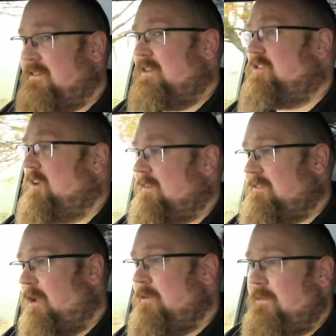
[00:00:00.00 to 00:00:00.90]
at just
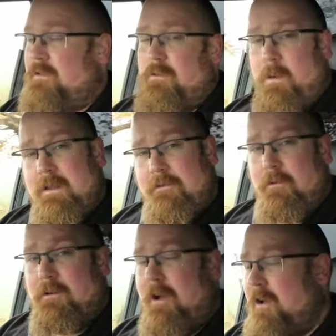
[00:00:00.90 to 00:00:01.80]
over
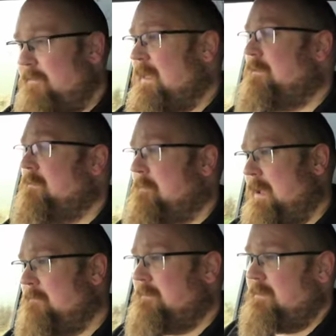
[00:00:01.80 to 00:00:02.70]

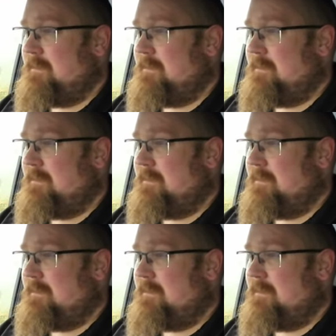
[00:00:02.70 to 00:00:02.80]
£24,500,